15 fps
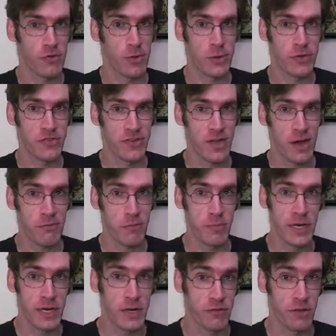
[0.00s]
So it's time for
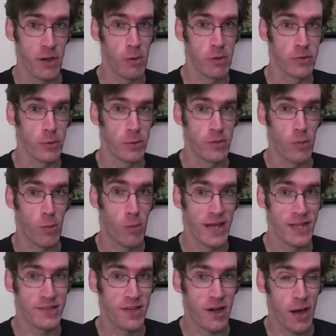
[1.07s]
me to share with you the
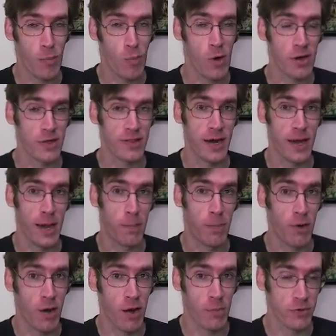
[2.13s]
red time walk that I
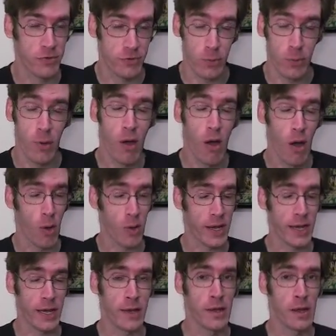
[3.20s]
had promised you,
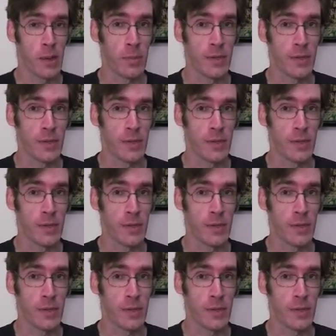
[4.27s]
okay?